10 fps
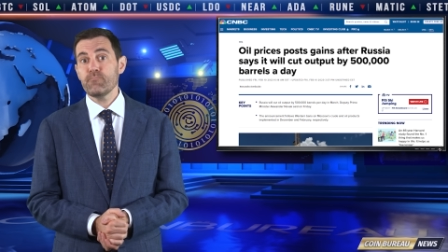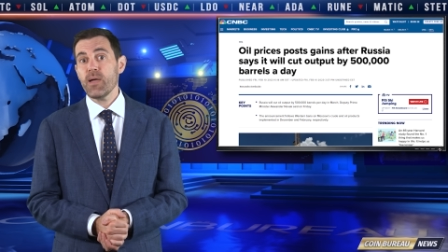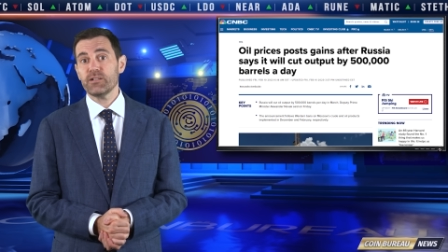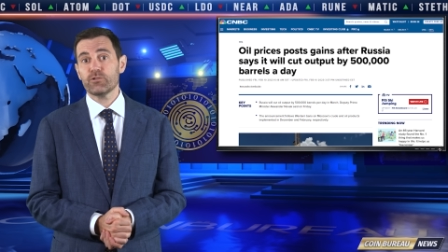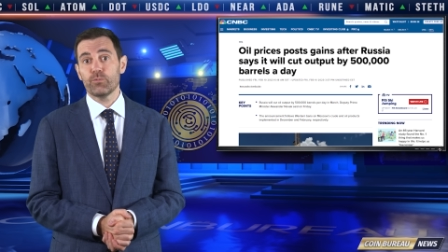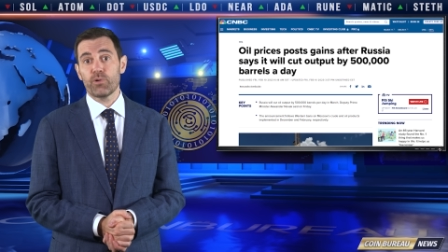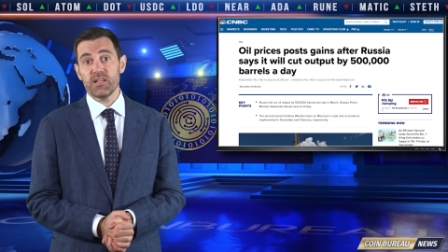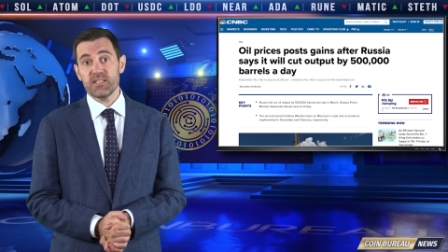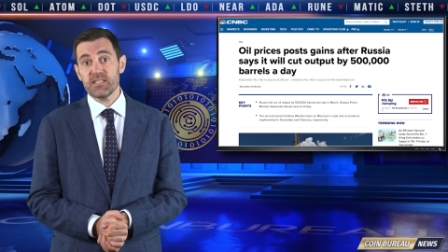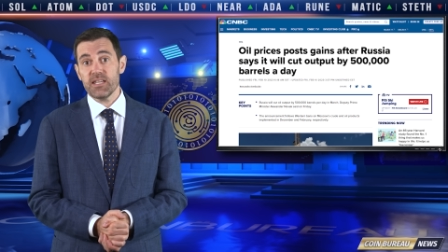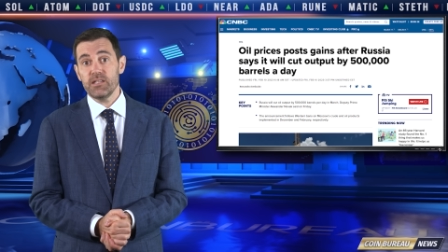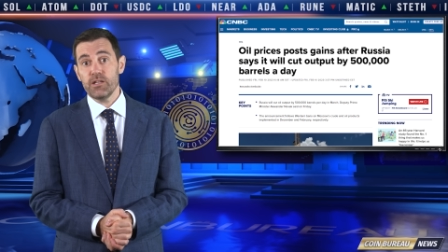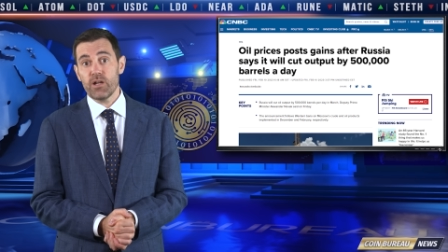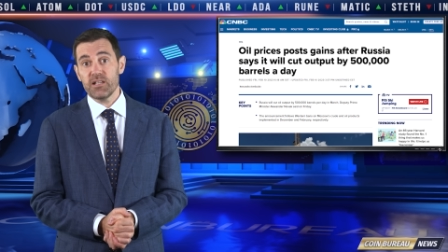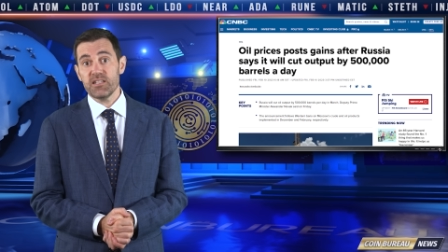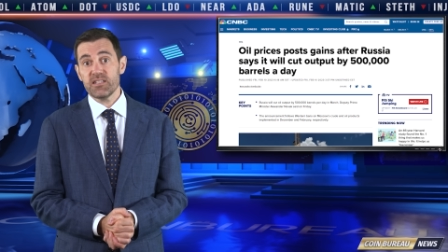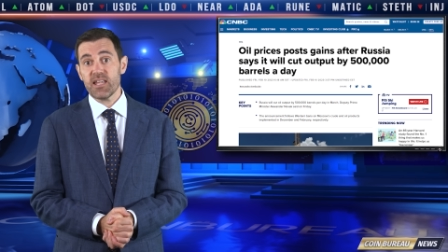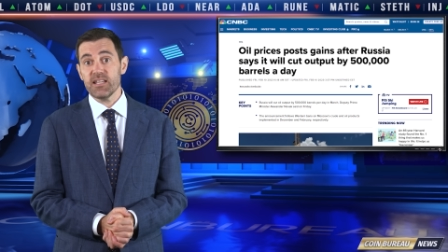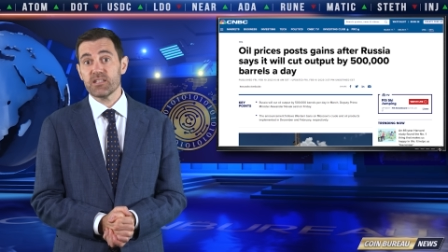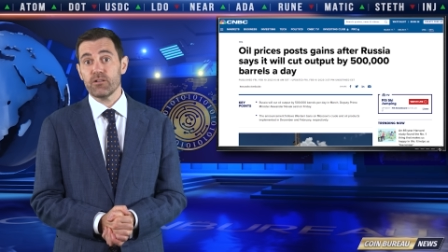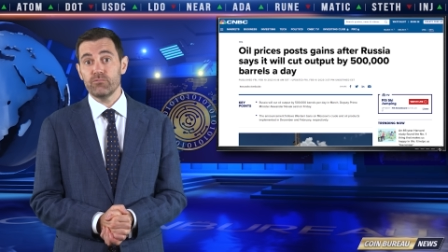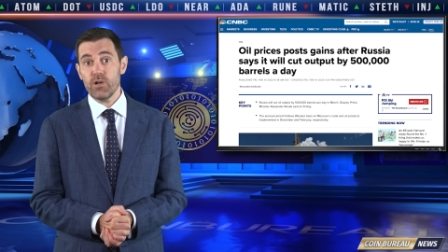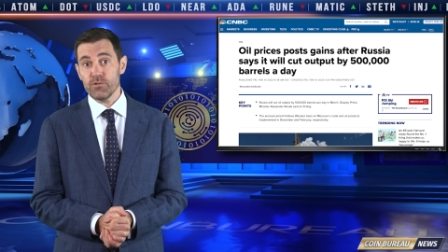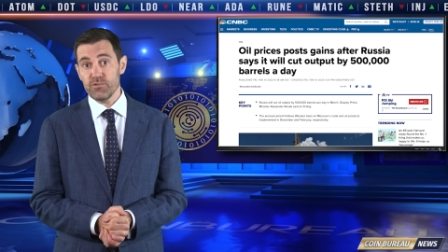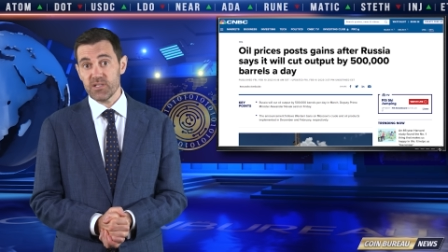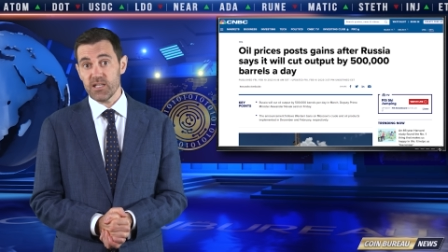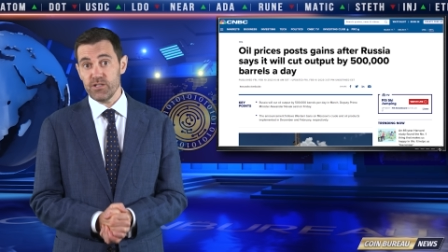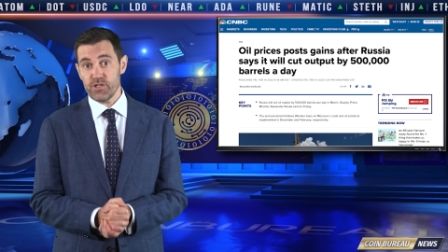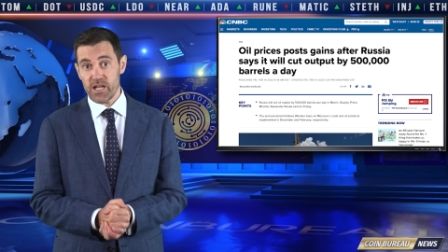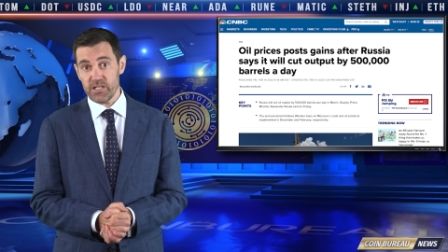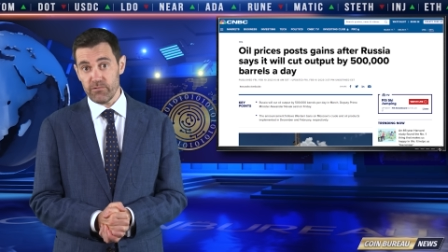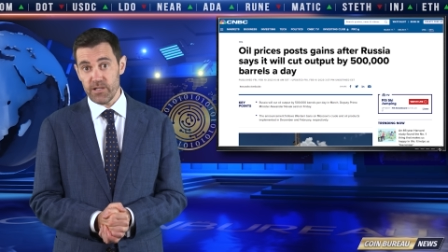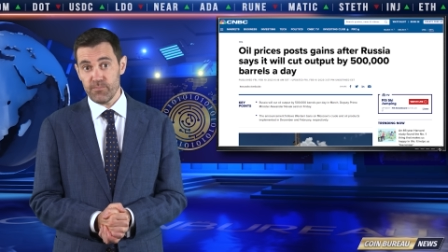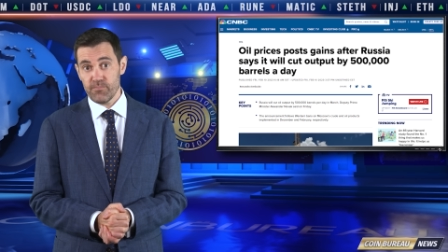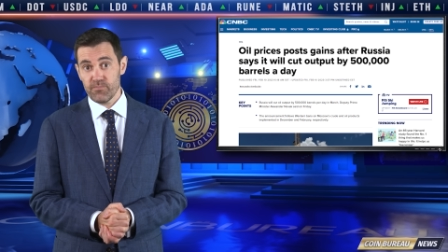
Petrol prices in the United States rose in January.